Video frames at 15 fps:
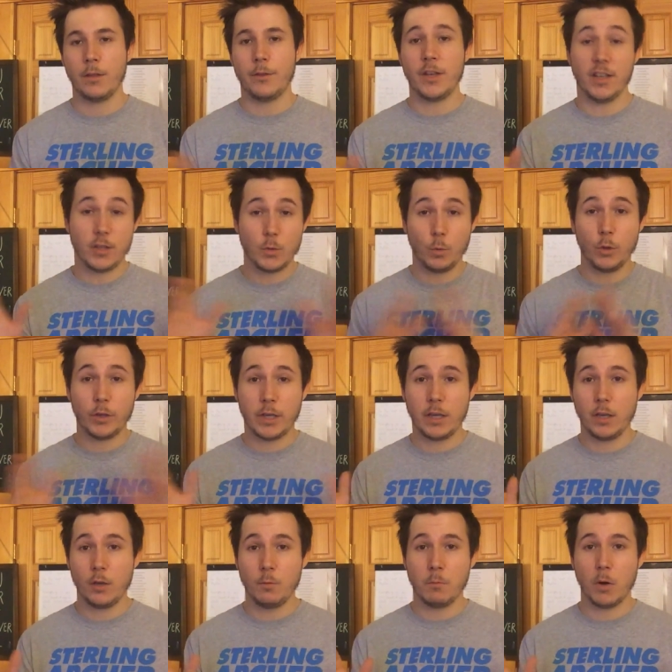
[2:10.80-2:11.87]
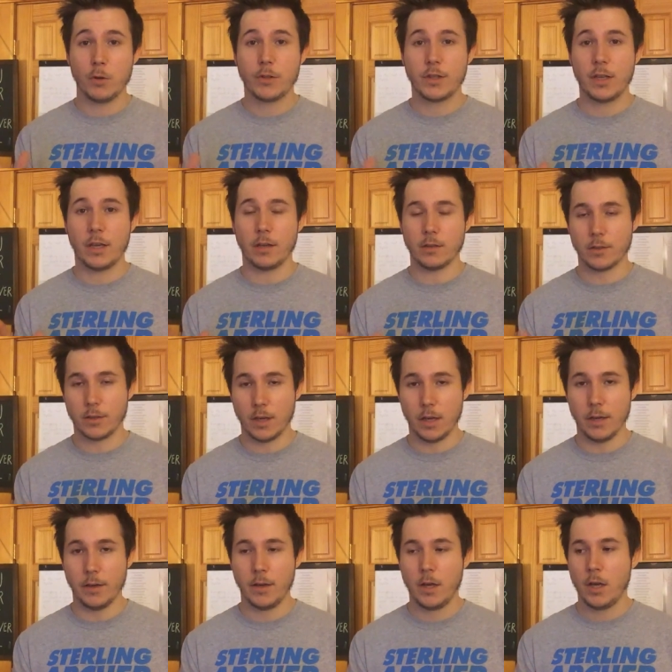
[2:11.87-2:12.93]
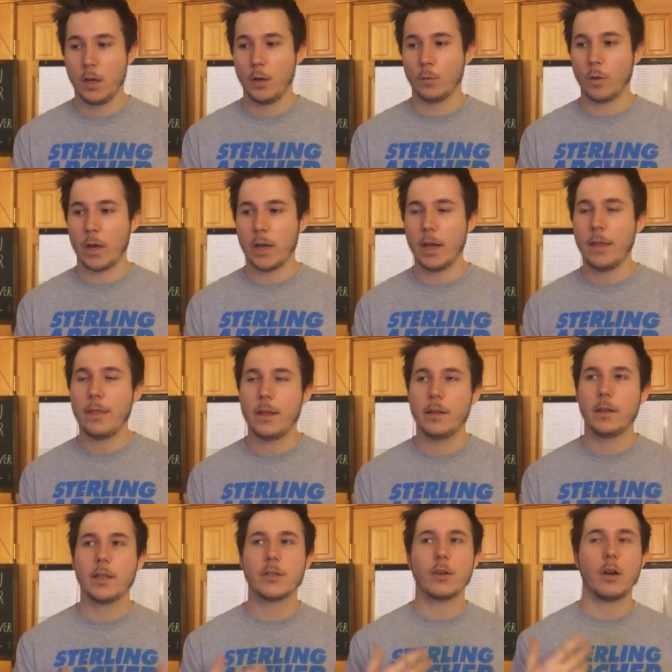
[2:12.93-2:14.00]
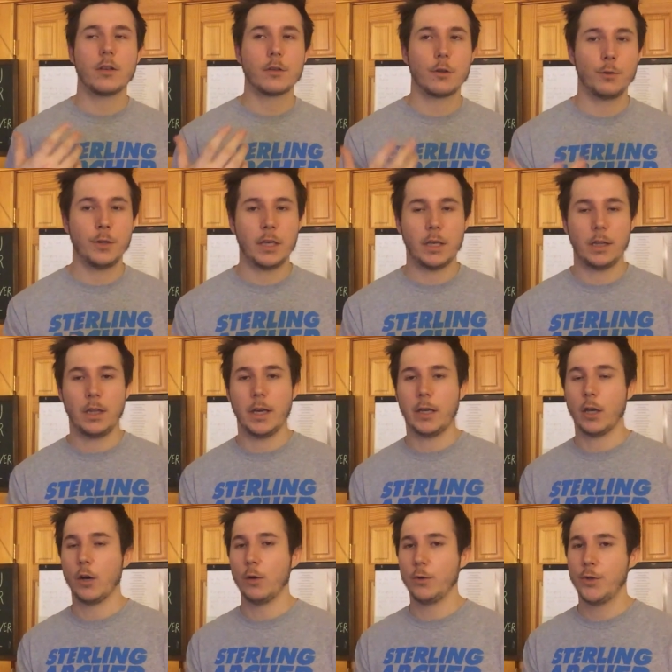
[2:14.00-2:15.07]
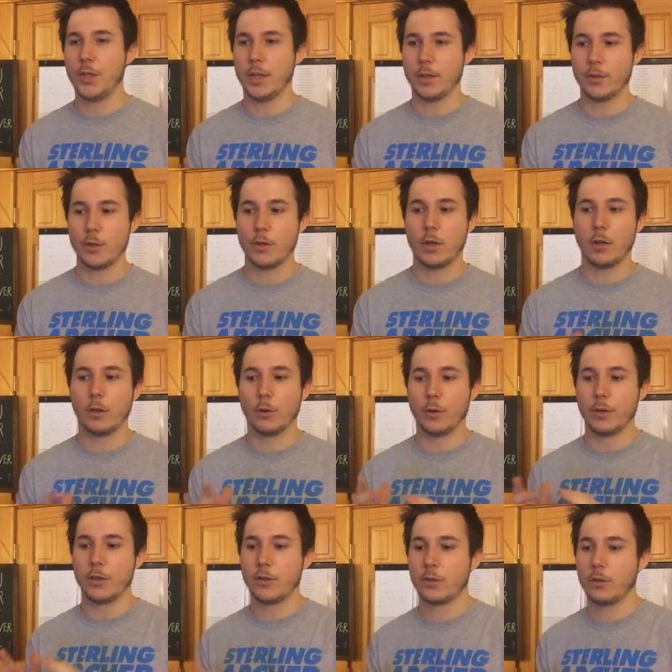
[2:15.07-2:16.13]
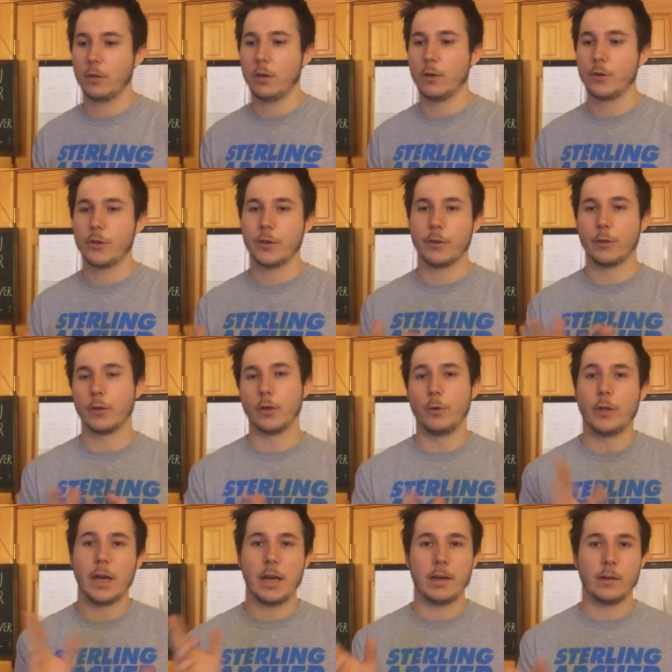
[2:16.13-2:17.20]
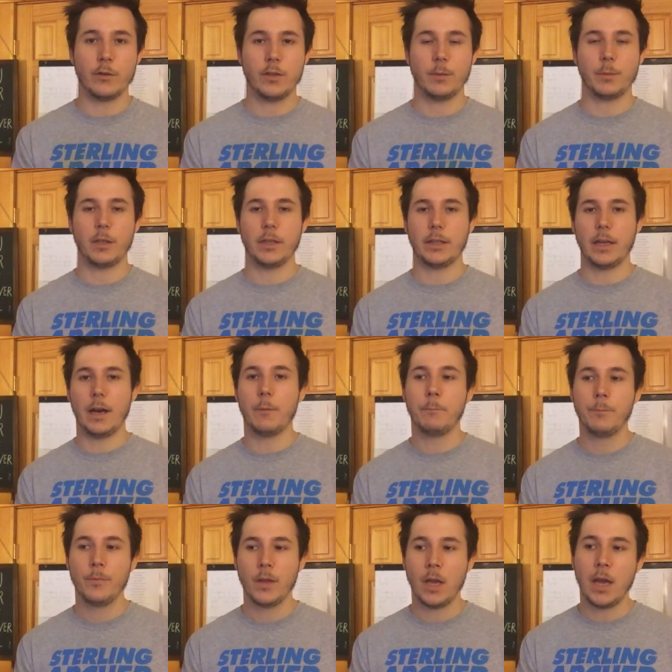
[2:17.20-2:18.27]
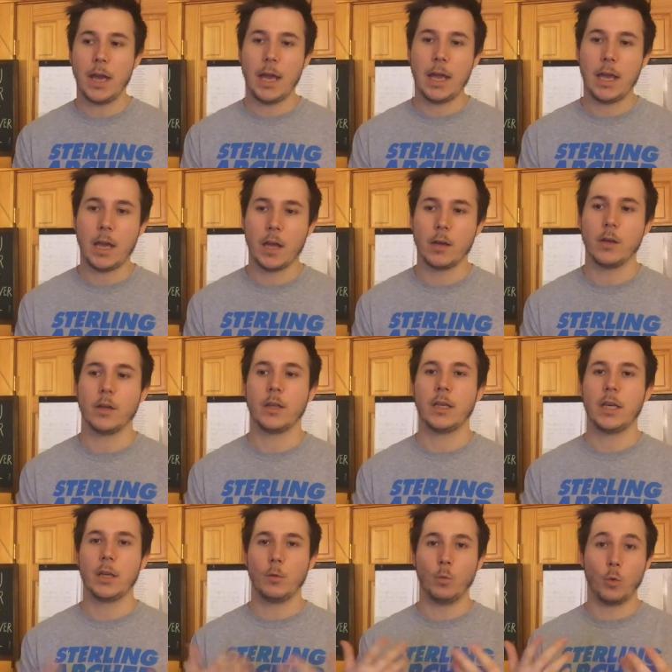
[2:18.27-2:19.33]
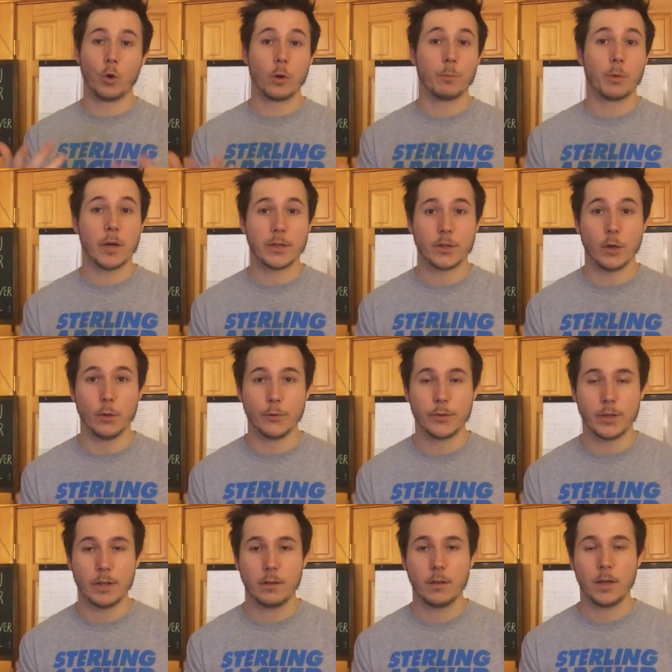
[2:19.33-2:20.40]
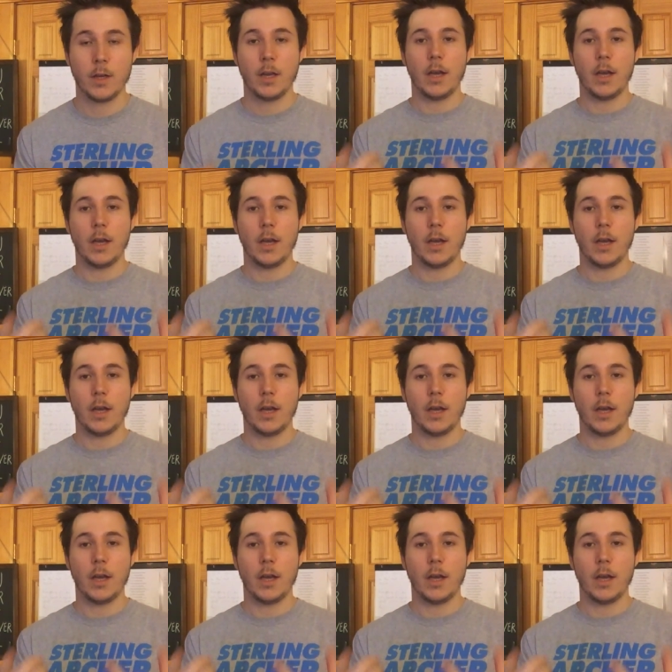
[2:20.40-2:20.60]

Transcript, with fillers: This will get you most things done, right? And then let's also get like hosting. So you can go to DigitalOcean or GoDaddy or something like that and get WordPress hosting